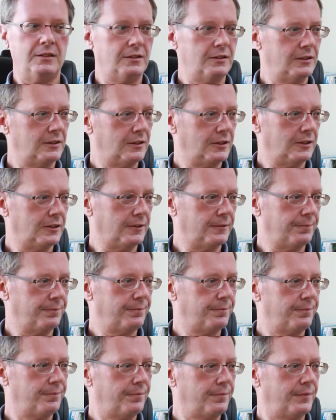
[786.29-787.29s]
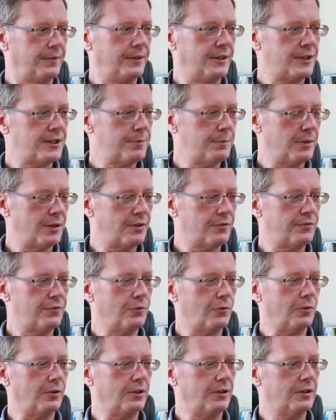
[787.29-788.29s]
And that's
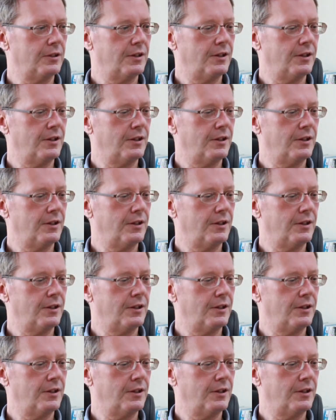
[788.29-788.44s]
metaphor.